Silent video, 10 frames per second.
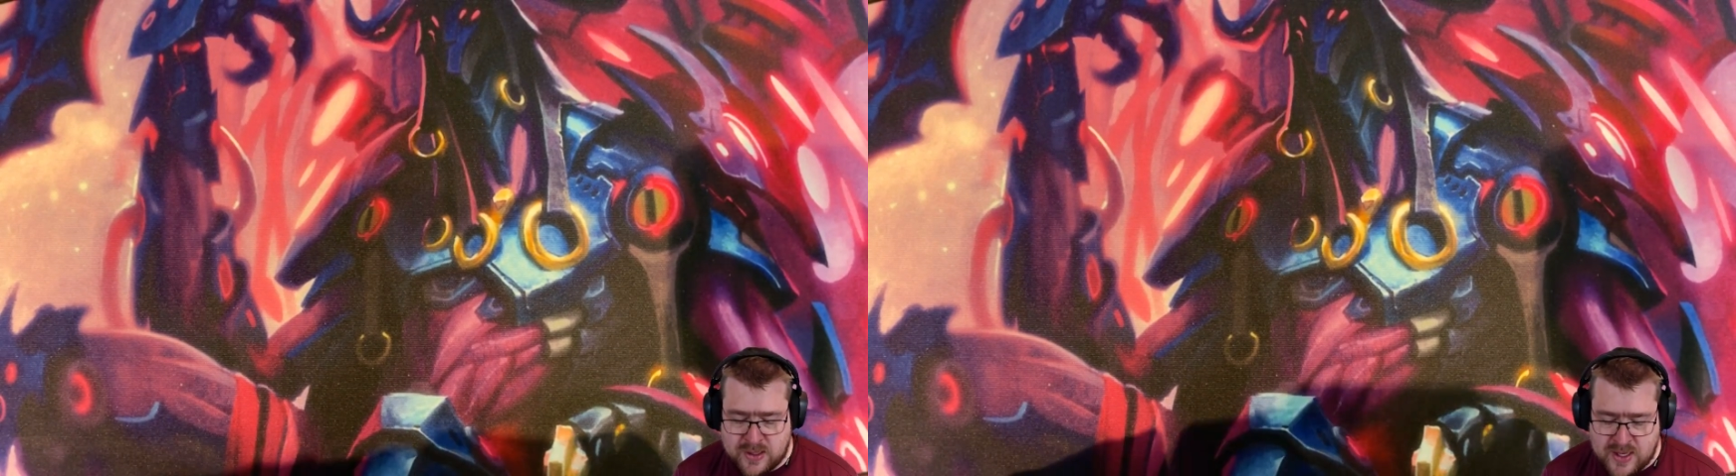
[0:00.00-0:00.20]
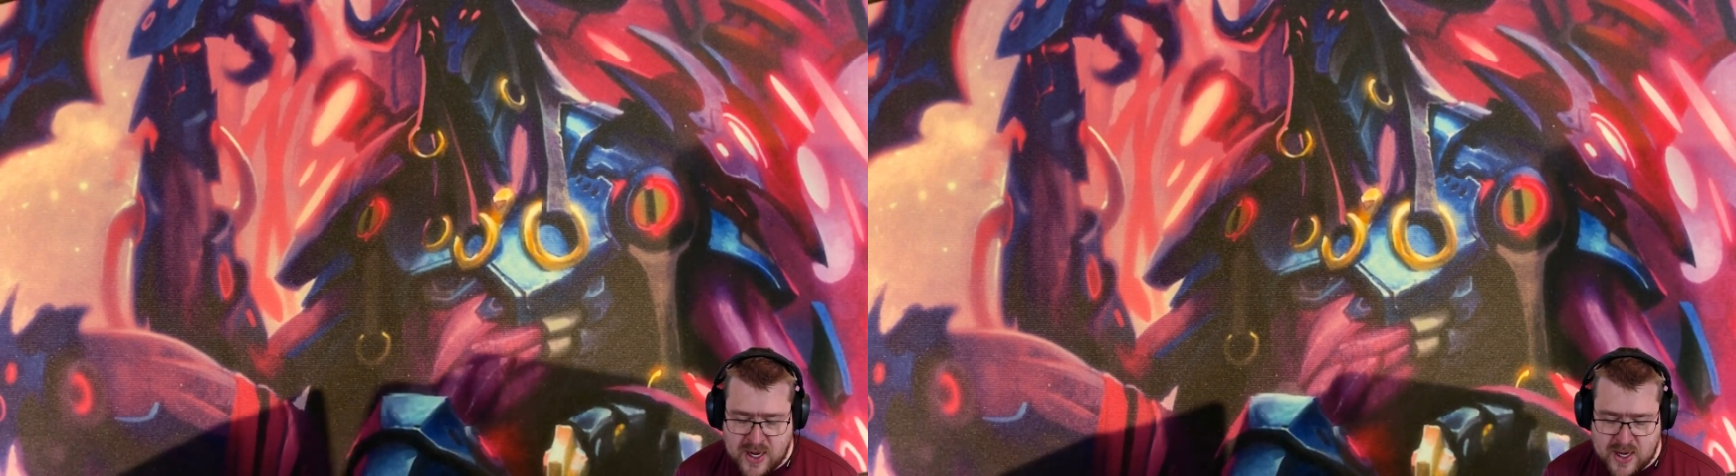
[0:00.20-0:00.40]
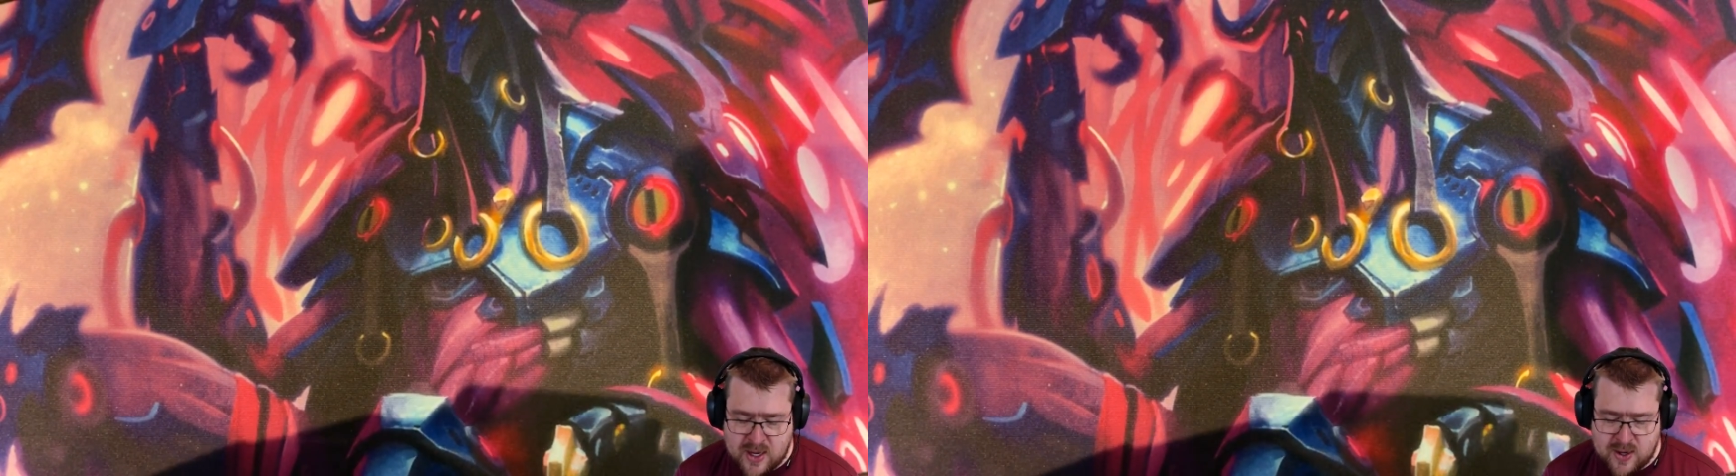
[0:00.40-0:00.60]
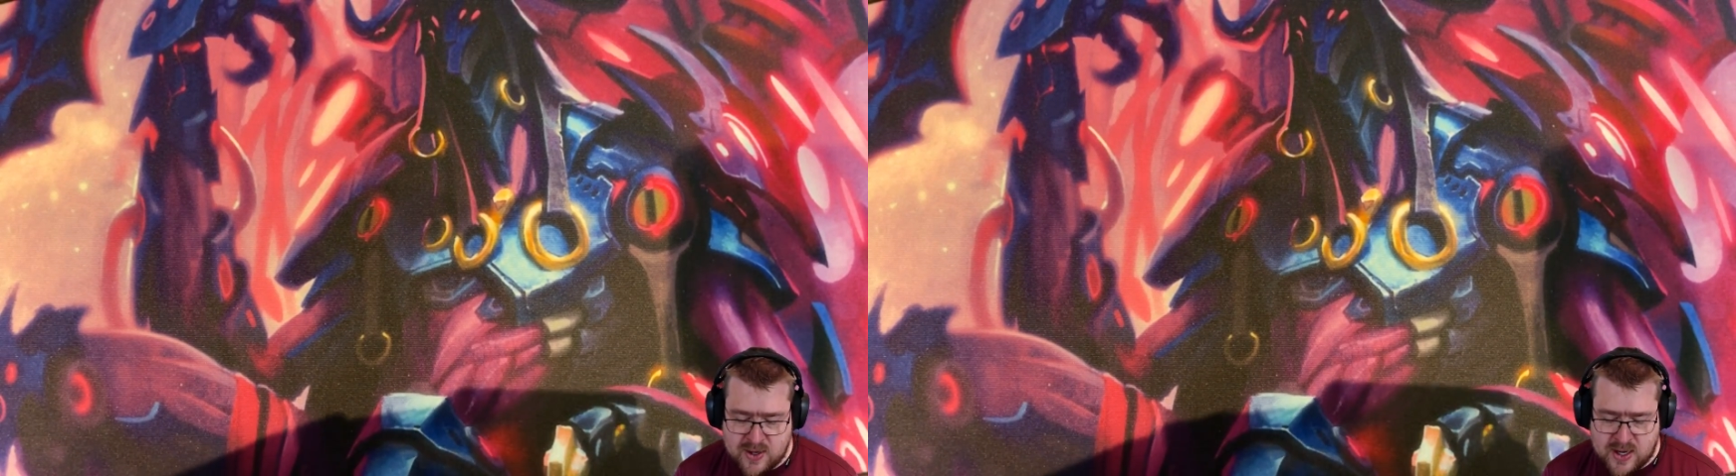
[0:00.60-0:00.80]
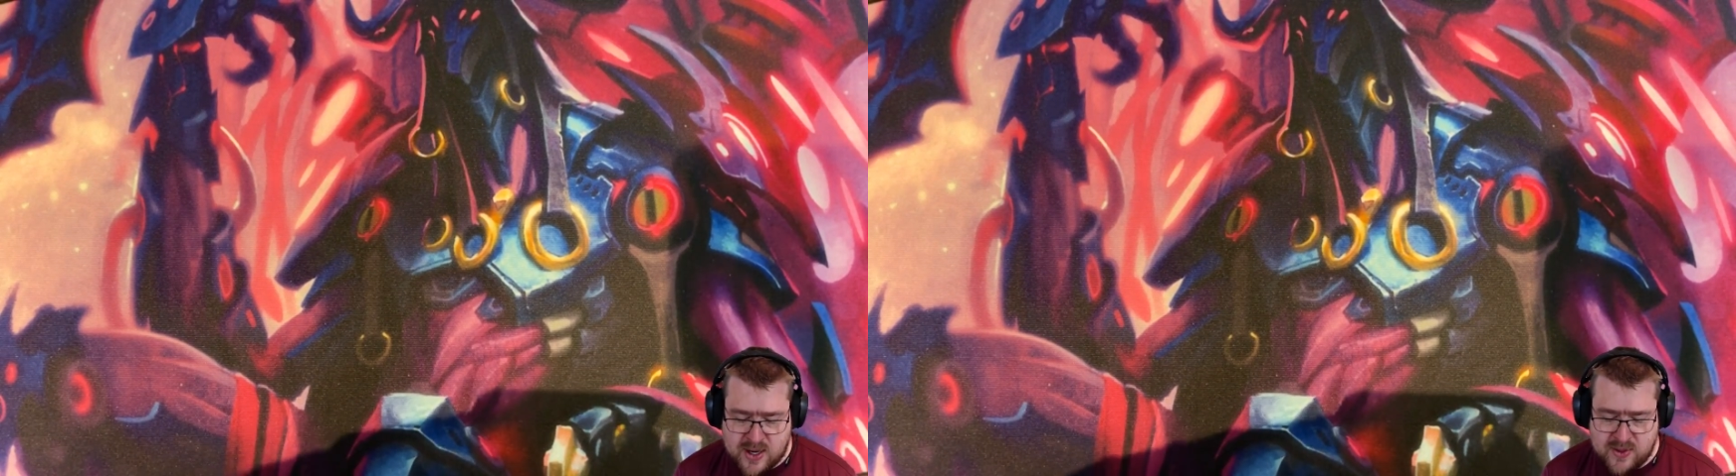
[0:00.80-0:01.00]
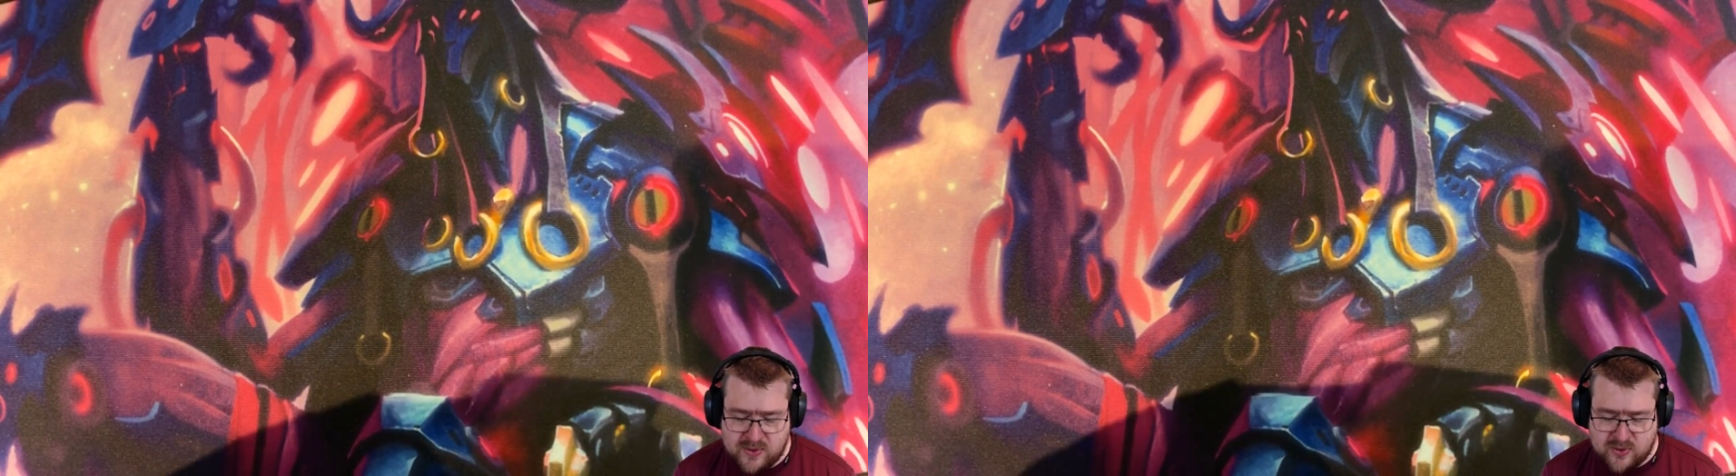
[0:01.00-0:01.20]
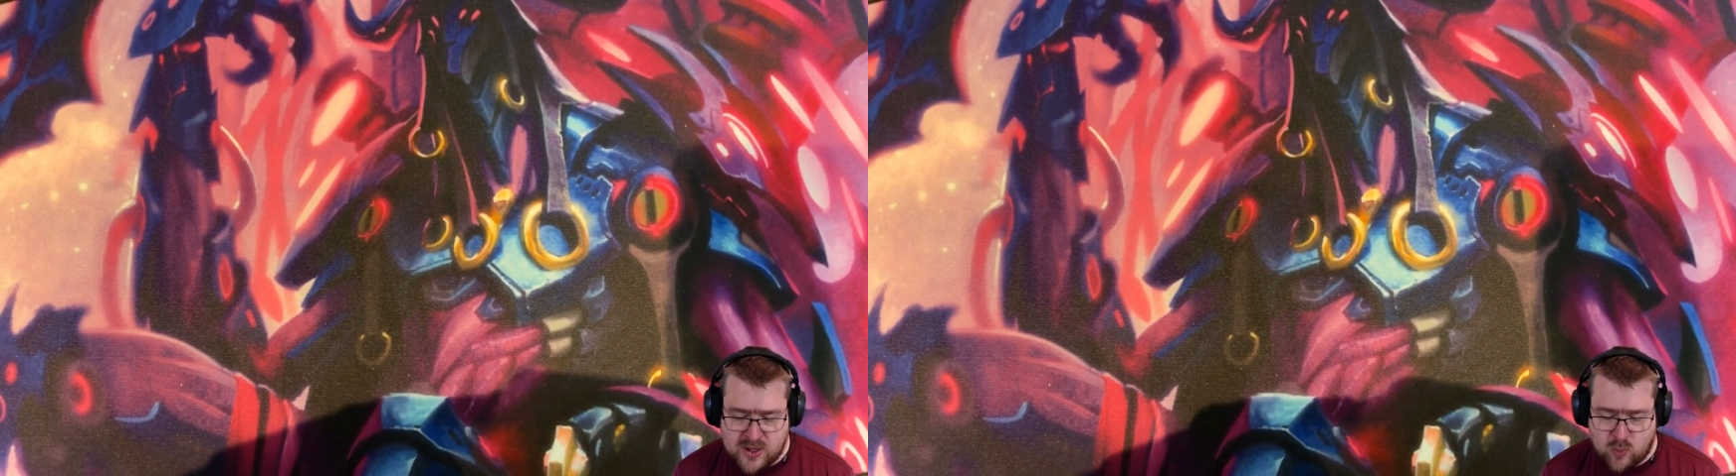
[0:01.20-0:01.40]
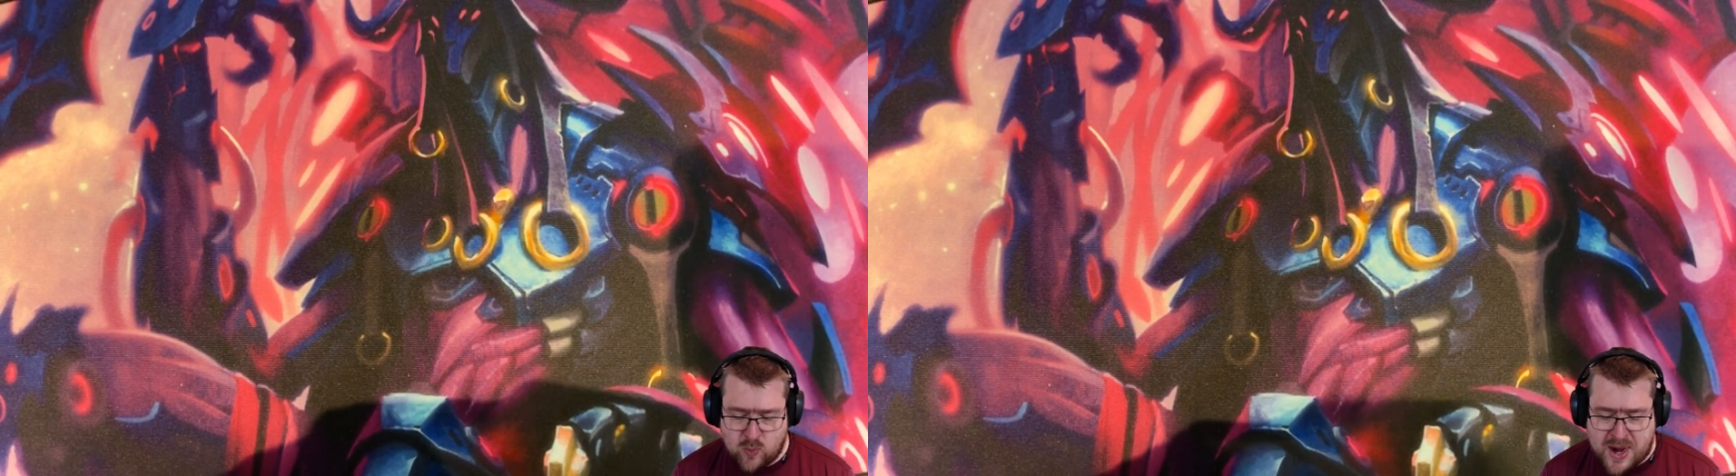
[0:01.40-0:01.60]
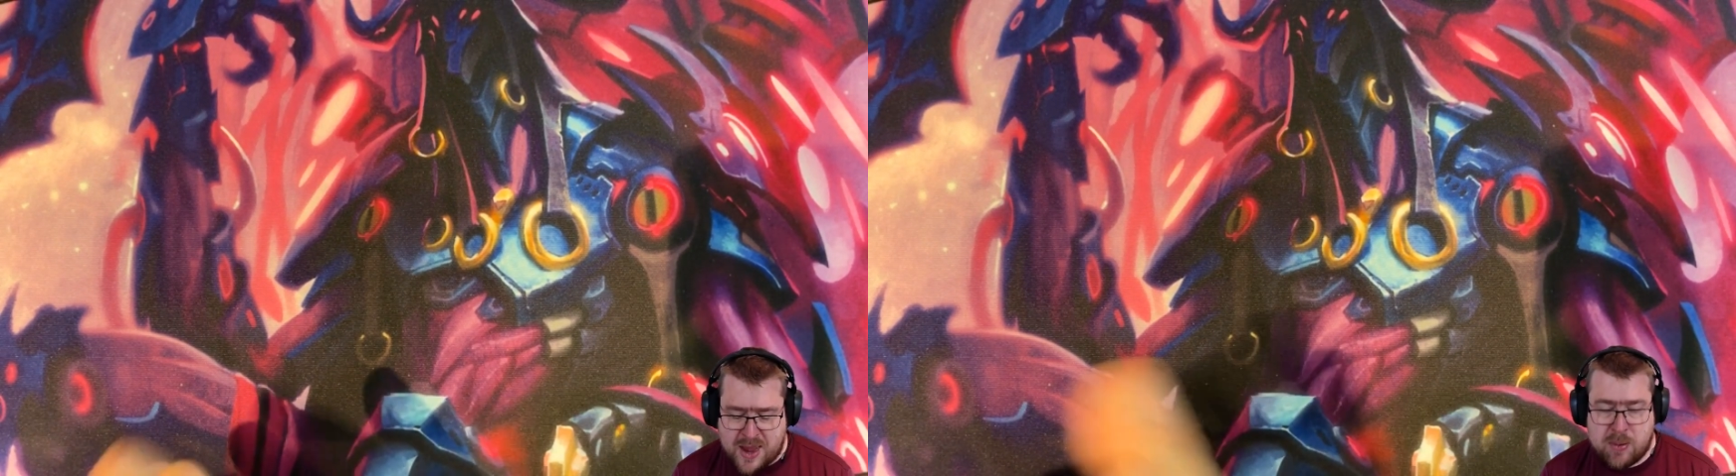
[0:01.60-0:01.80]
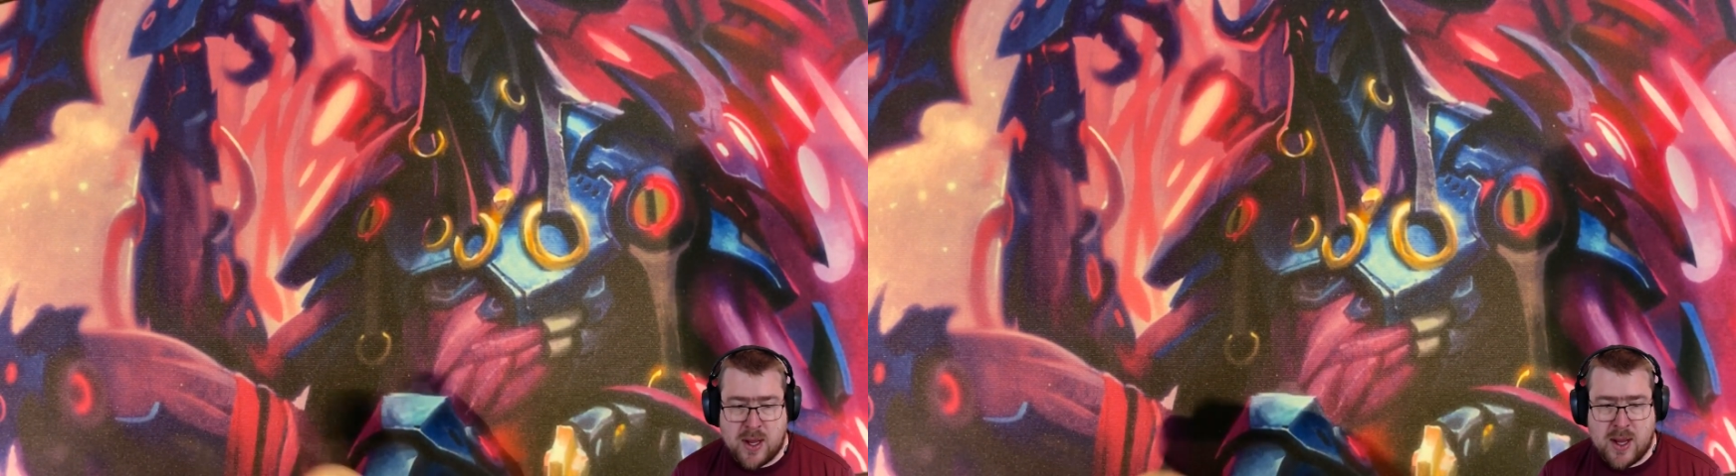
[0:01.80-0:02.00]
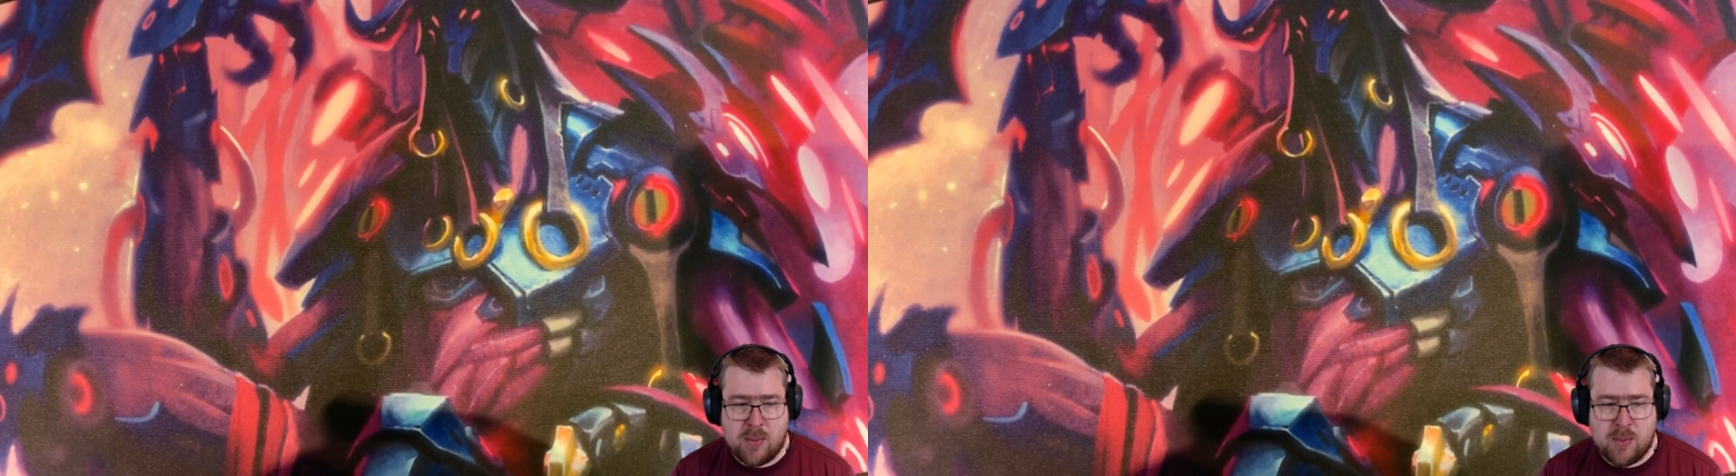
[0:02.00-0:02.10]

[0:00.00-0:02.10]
and this is going to wrap up